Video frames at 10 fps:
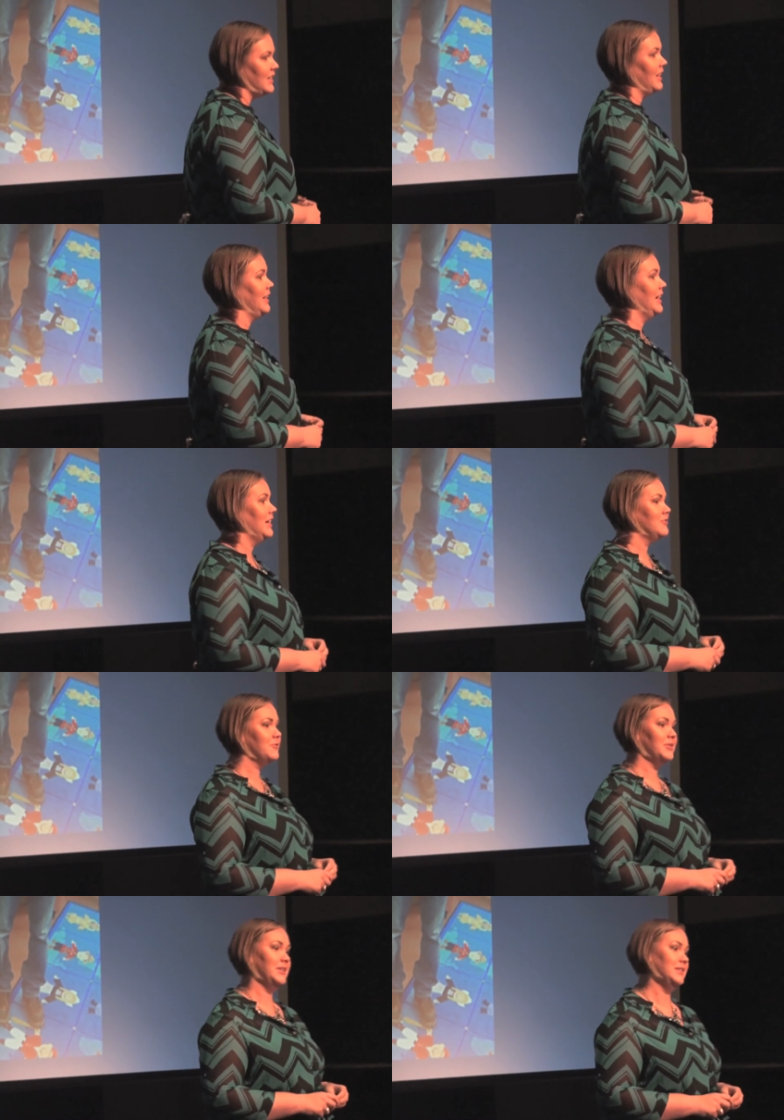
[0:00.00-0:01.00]
I have
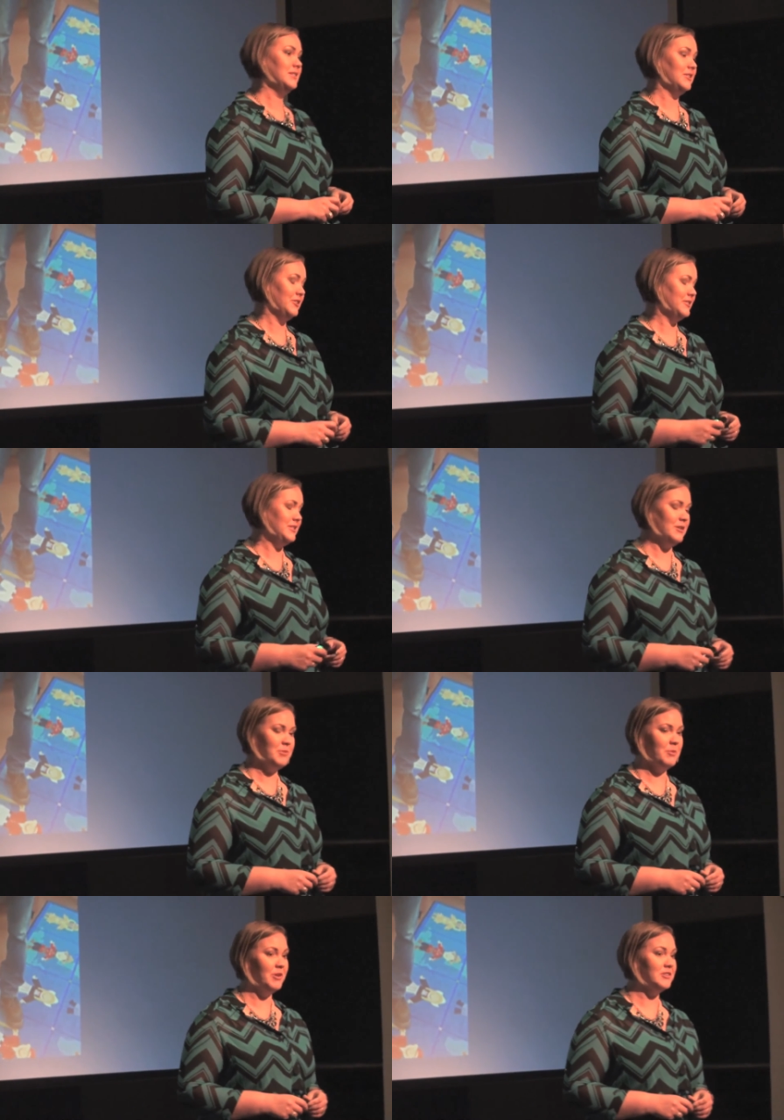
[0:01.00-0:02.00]
her
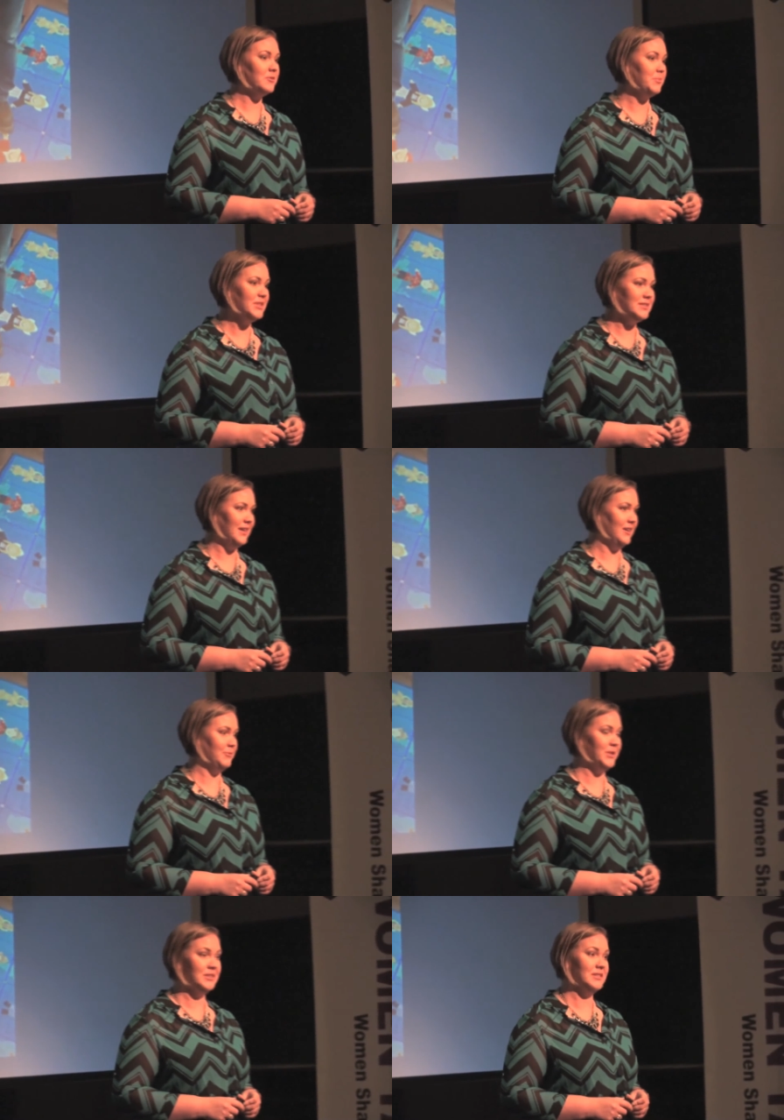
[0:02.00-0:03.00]
stepmom on speed dial
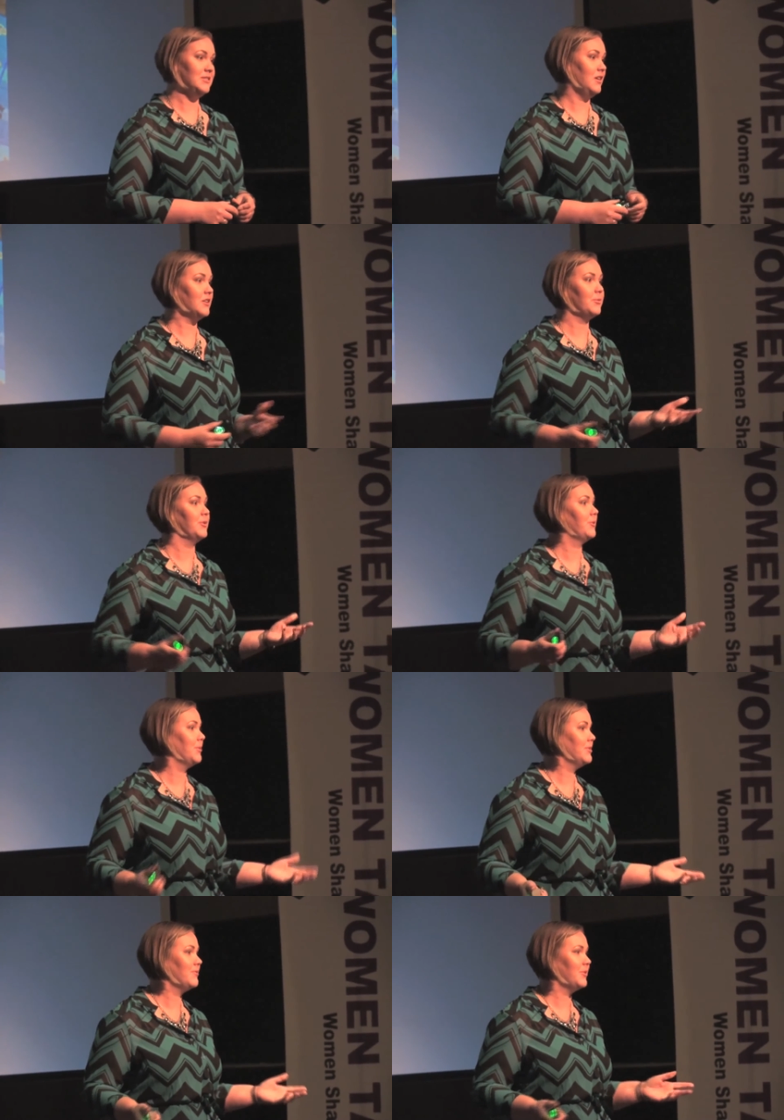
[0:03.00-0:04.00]
because I talk to her
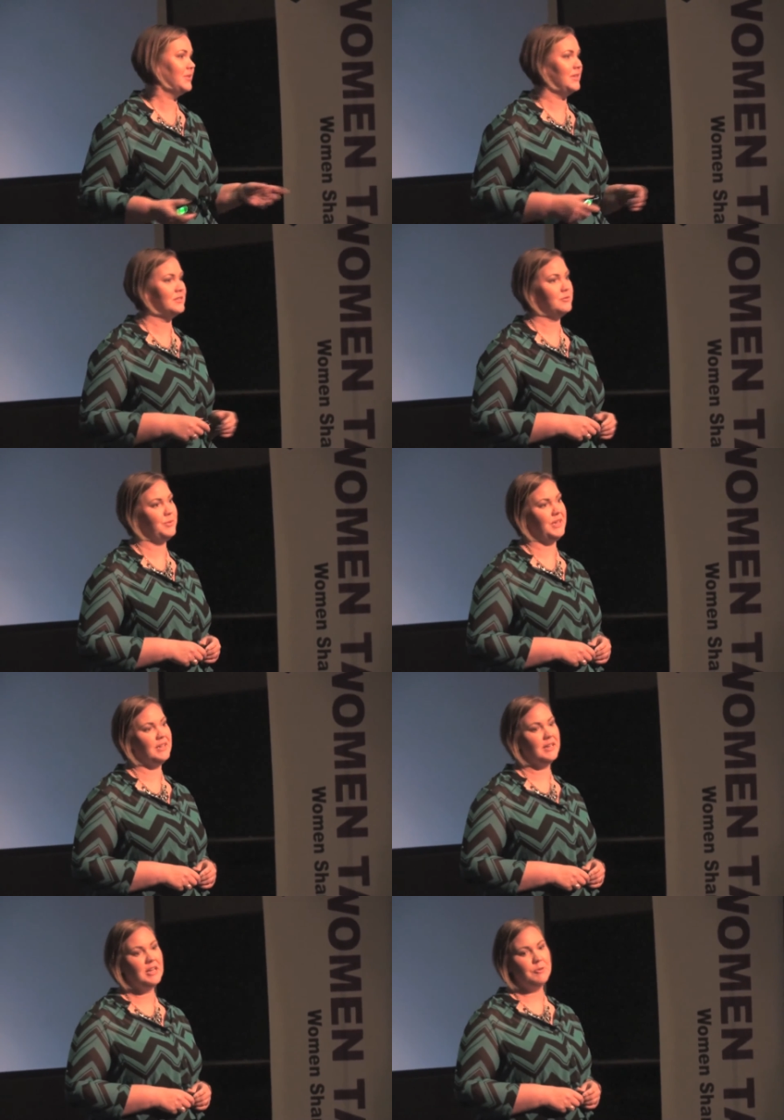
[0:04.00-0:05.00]
3 or 4 days a
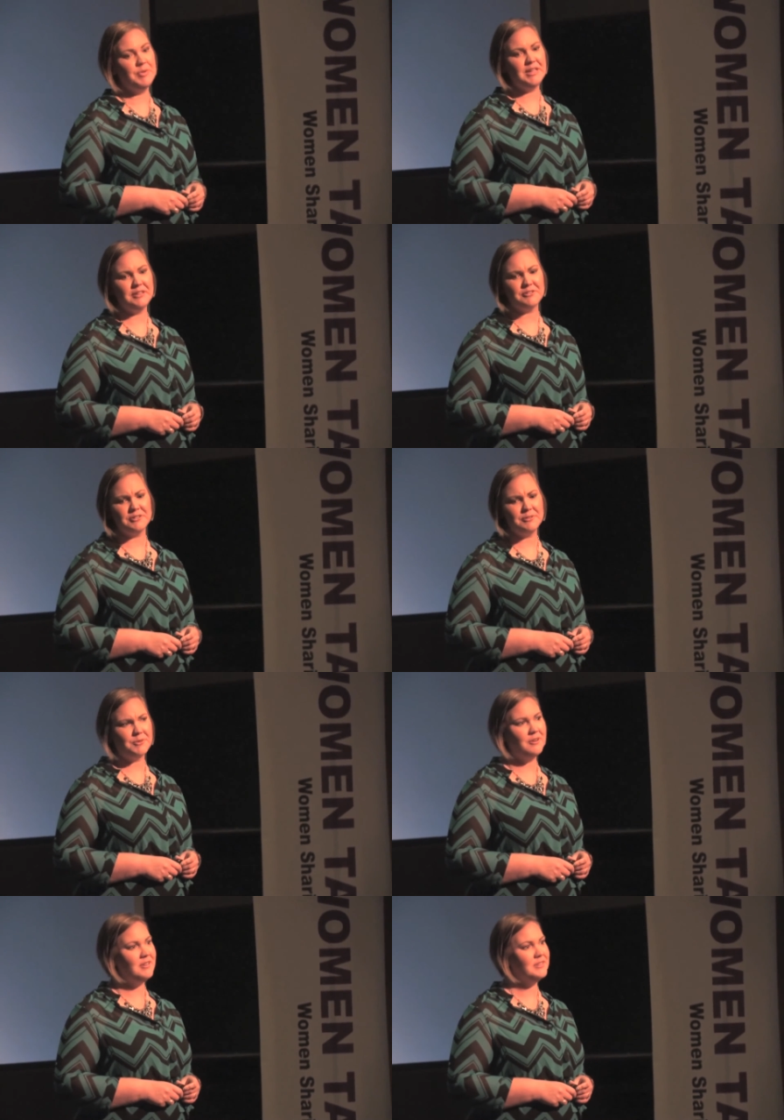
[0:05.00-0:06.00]
week, making sure that
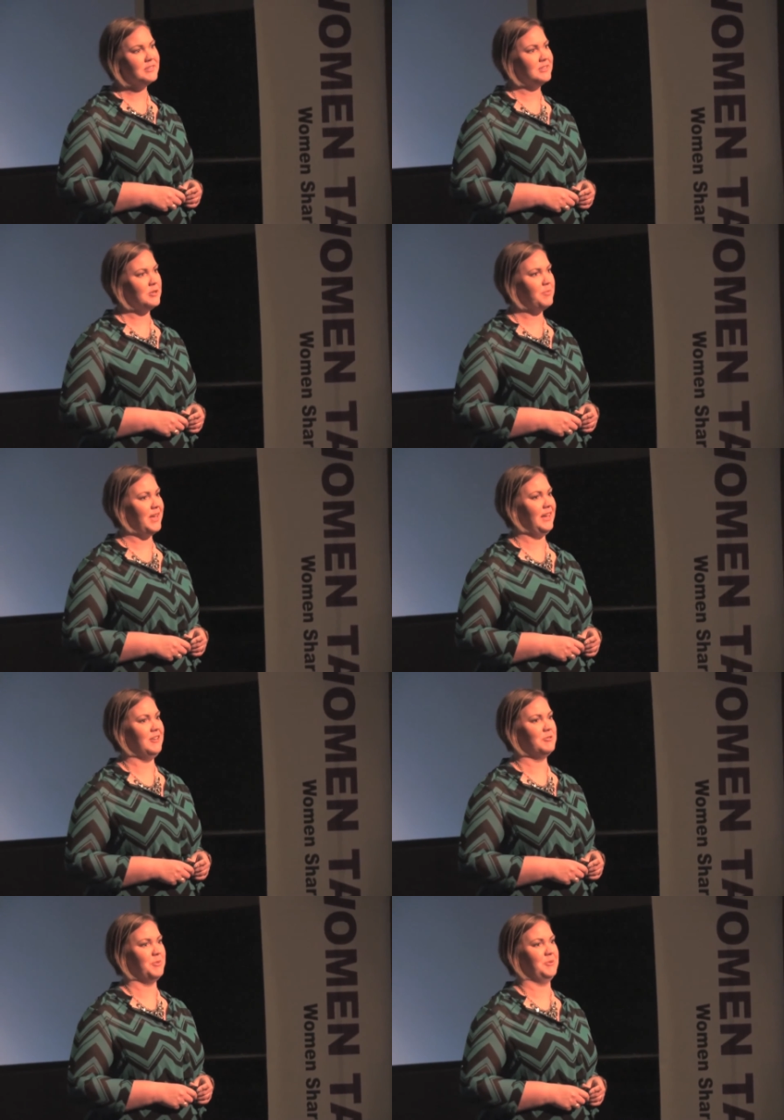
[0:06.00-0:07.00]
we're all on the same
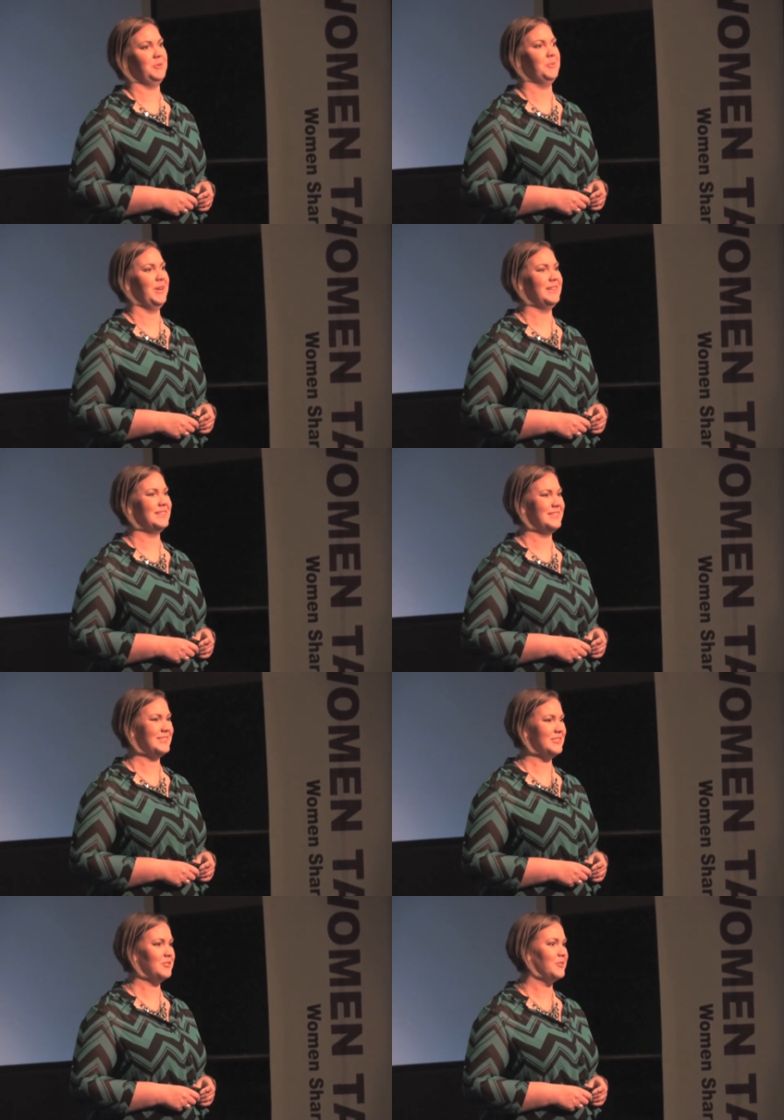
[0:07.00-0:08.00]
page about the way that
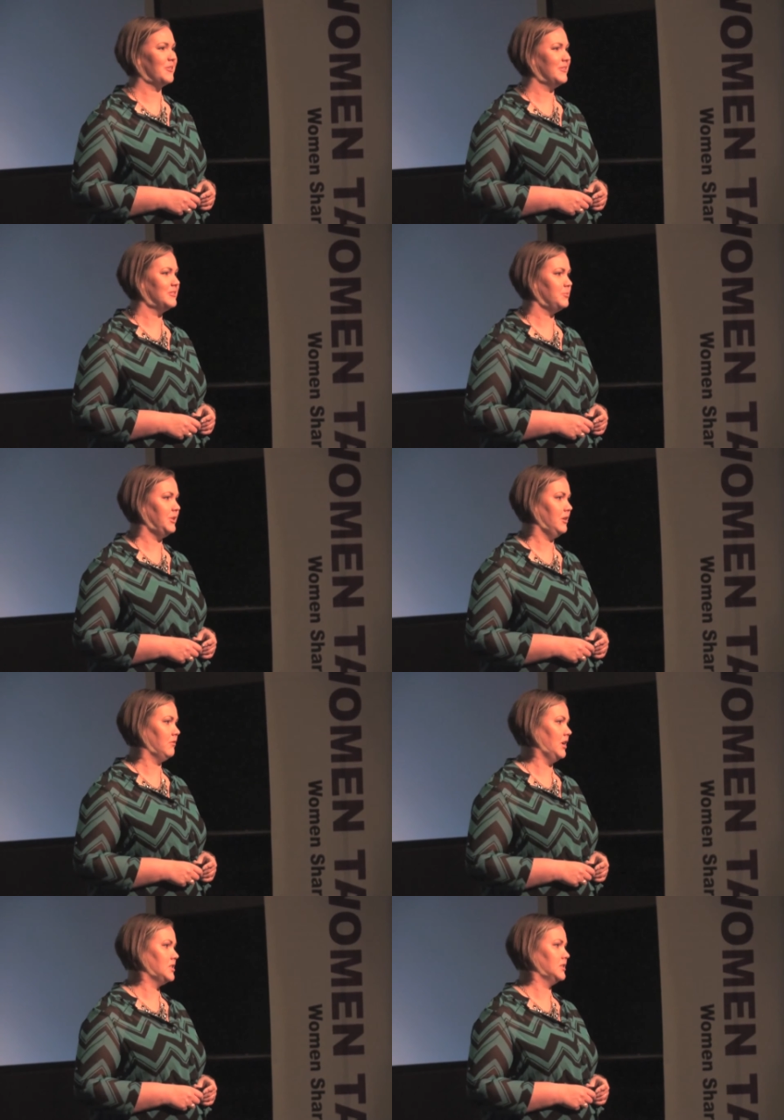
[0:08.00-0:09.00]
this little girl is being
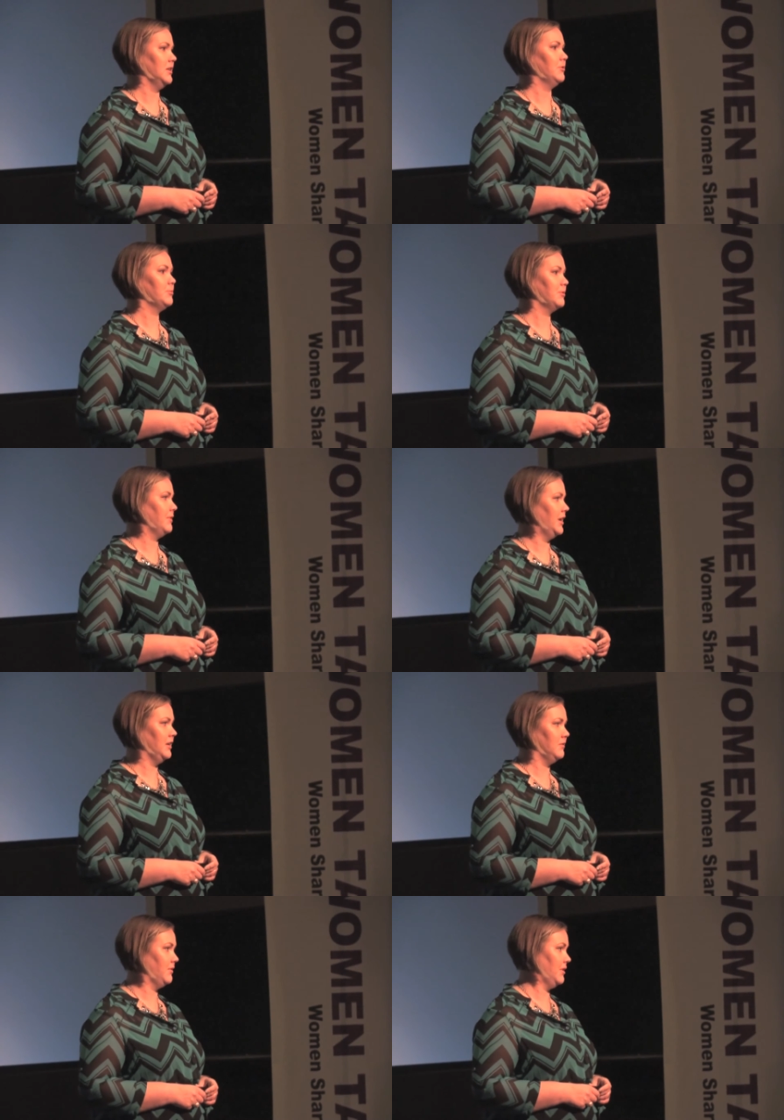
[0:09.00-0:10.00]
raised and that we're
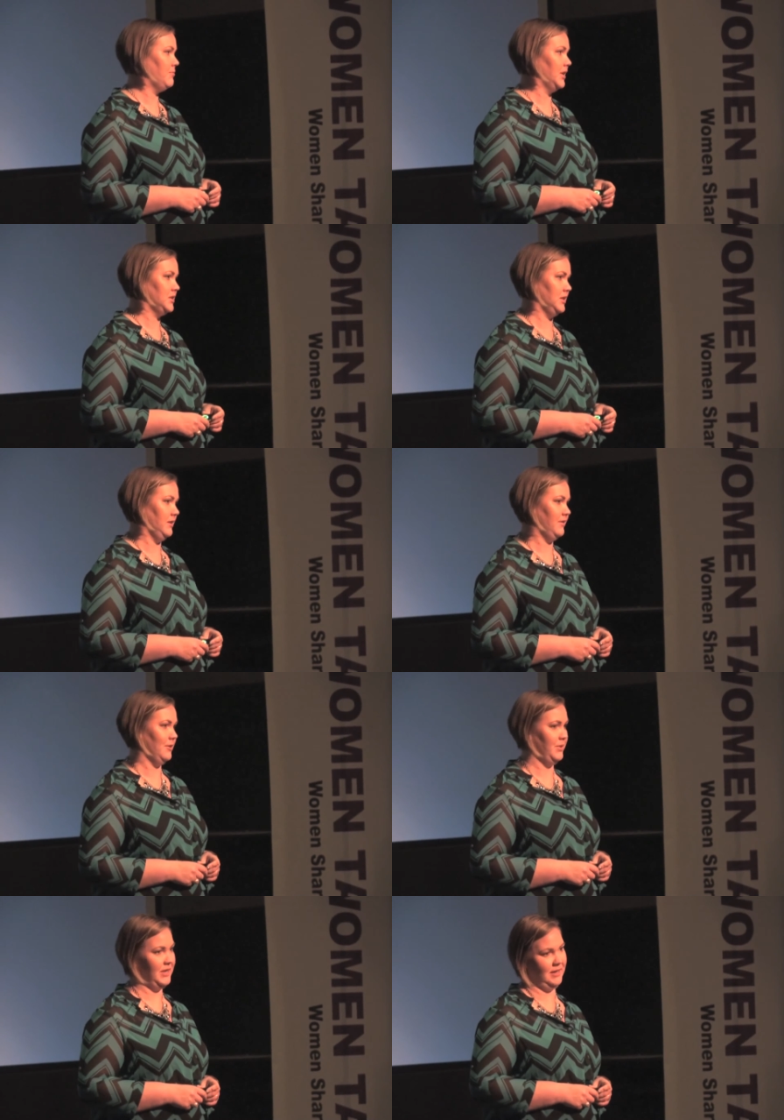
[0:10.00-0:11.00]
providing the very best life
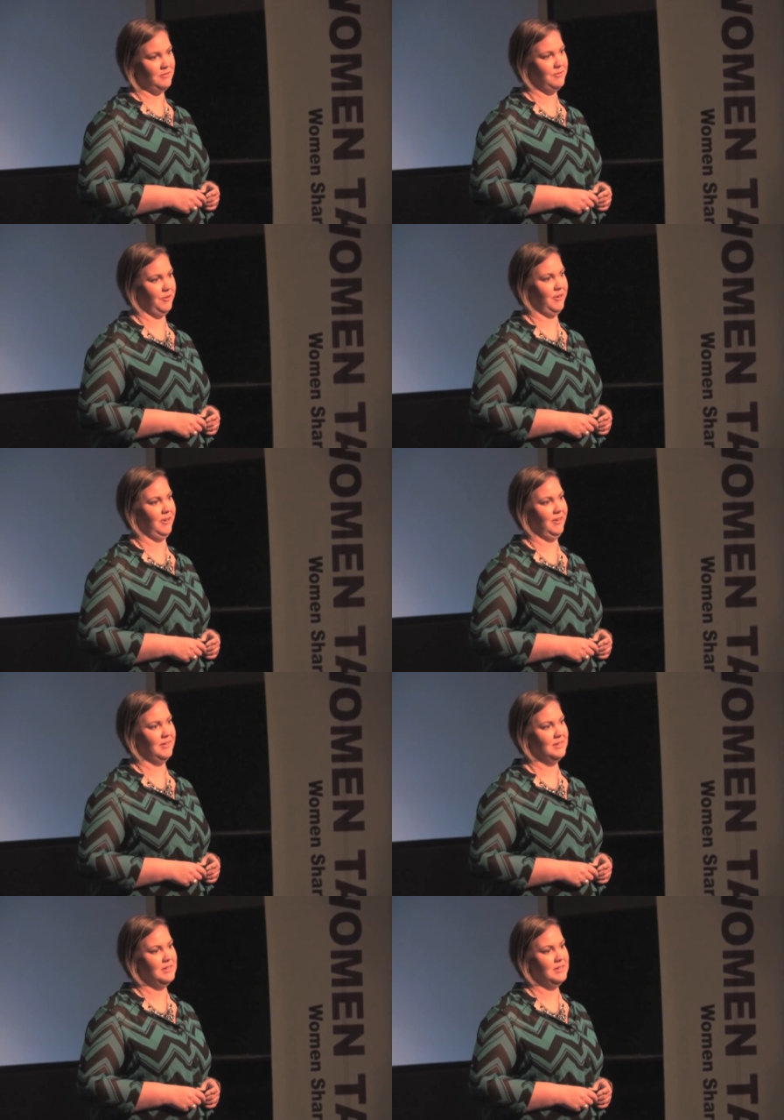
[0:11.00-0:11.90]
that we can for her.